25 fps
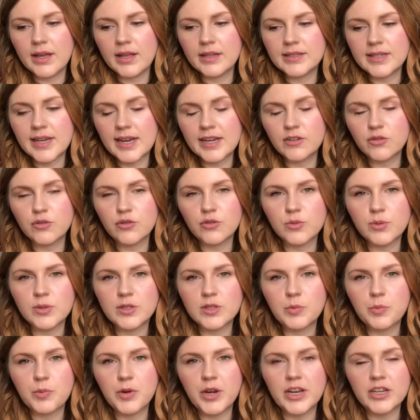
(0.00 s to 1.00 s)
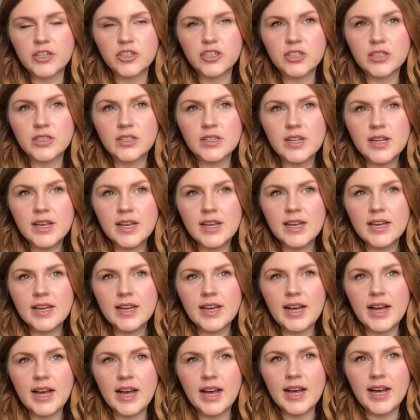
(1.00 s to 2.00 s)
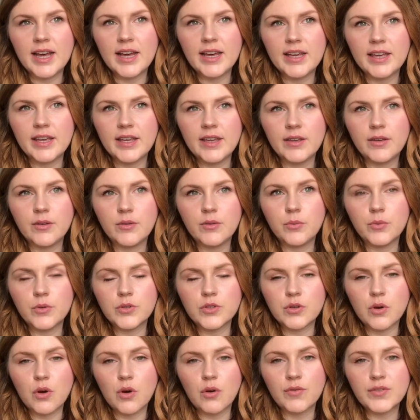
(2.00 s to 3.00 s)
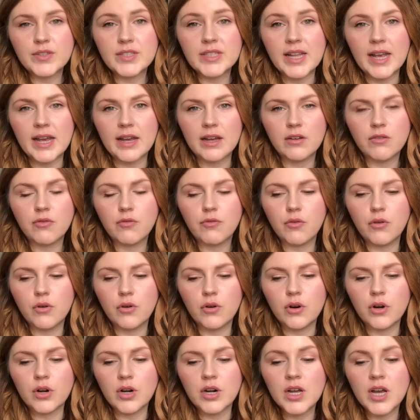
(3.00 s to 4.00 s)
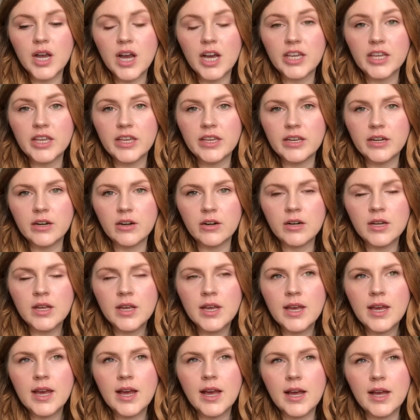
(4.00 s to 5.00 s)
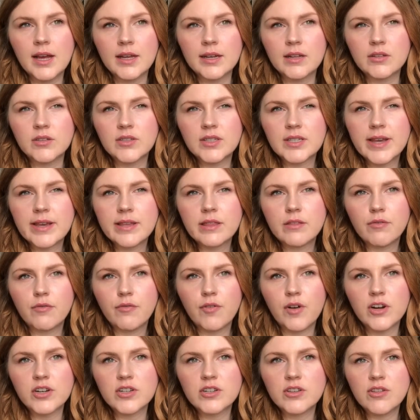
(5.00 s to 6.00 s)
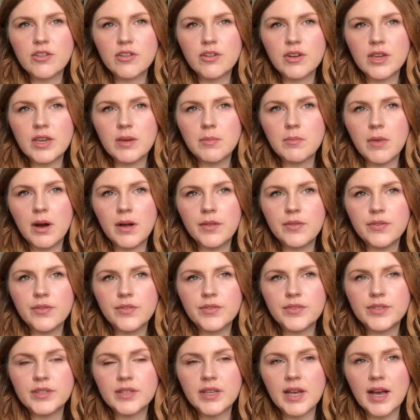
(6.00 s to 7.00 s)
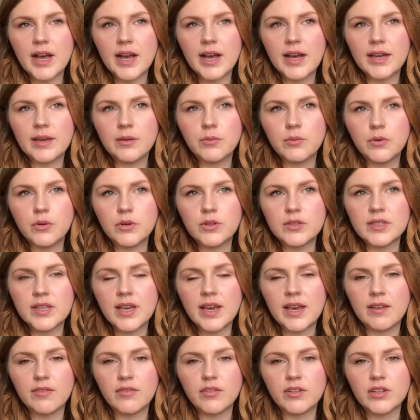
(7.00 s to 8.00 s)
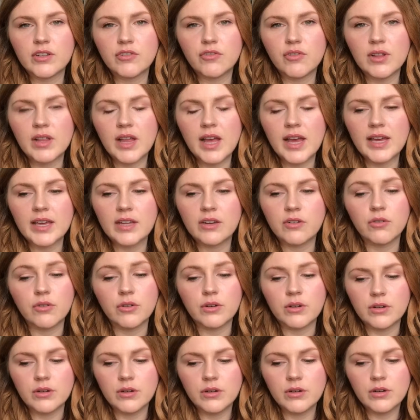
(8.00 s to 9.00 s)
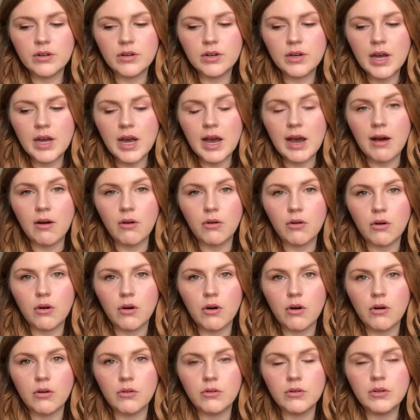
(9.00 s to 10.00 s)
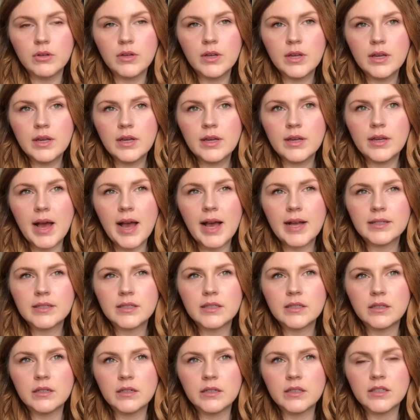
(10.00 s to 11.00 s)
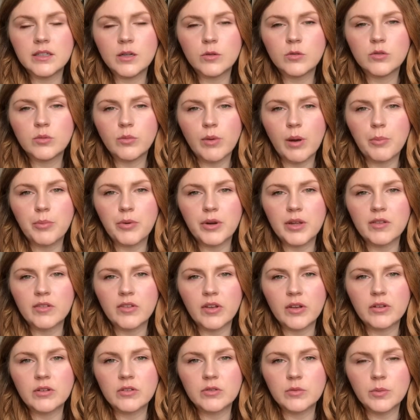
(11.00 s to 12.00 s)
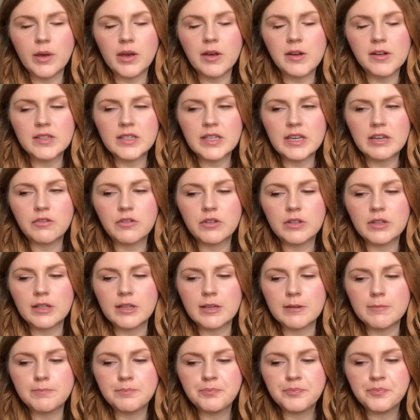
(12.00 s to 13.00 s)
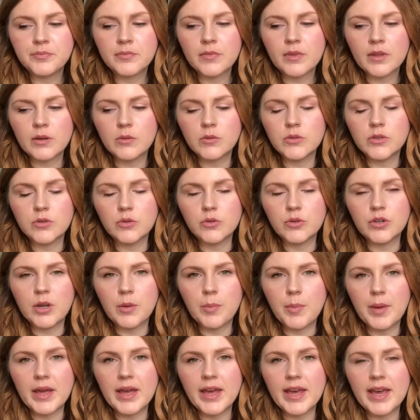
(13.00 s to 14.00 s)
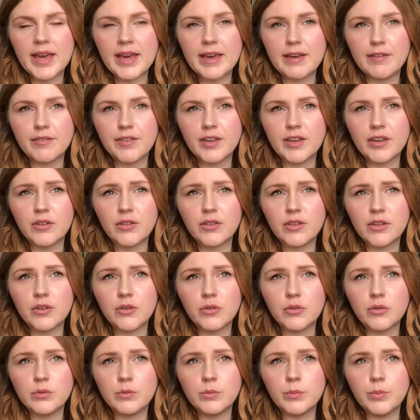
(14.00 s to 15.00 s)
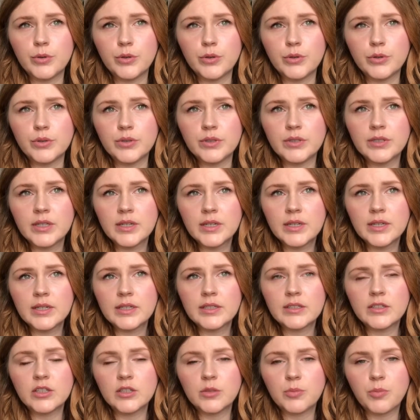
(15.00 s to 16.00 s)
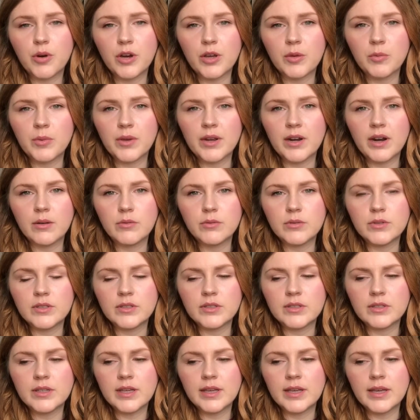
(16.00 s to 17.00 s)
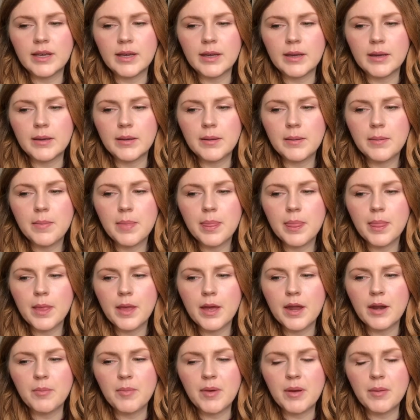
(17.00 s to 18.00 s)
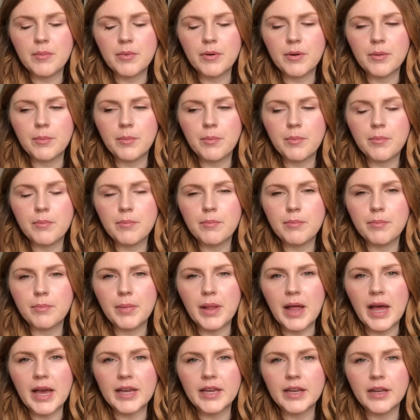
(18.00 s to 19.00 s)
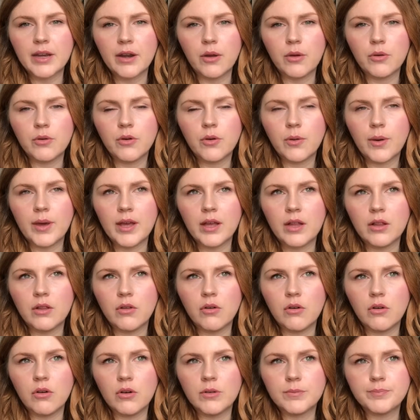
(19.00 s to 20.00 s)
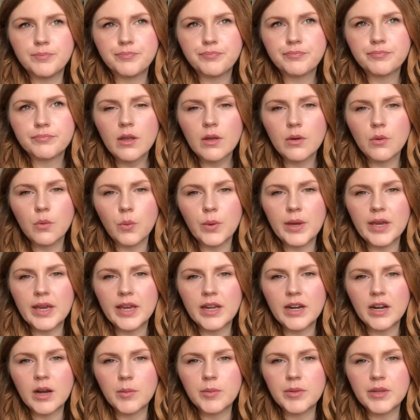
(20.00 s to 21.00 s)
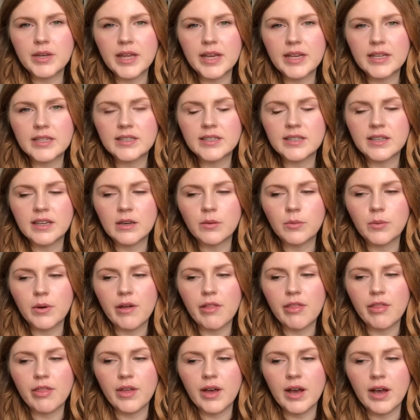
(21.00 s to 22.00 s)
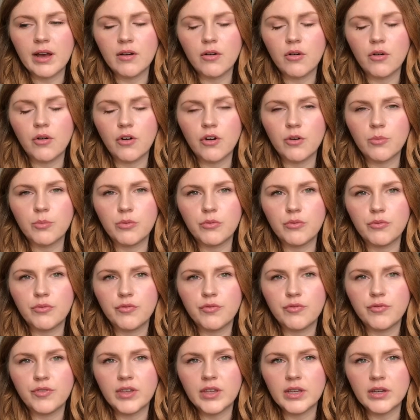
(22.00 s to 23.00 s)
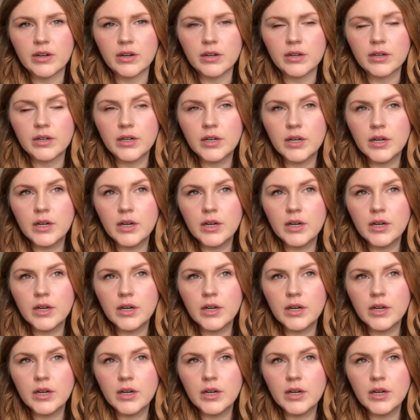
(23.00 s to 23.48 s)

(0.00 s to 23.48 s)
diagnosed with depression, I was off sick for a year. And I'd say in the first 3 months, I was heavily relying on alcohol. And in the lead up to my breakdown as well, I definitely was going a bit heavy on the old booze, to the point where I was, I remember blacking out quite a lot, waking up the next day with that horrible fear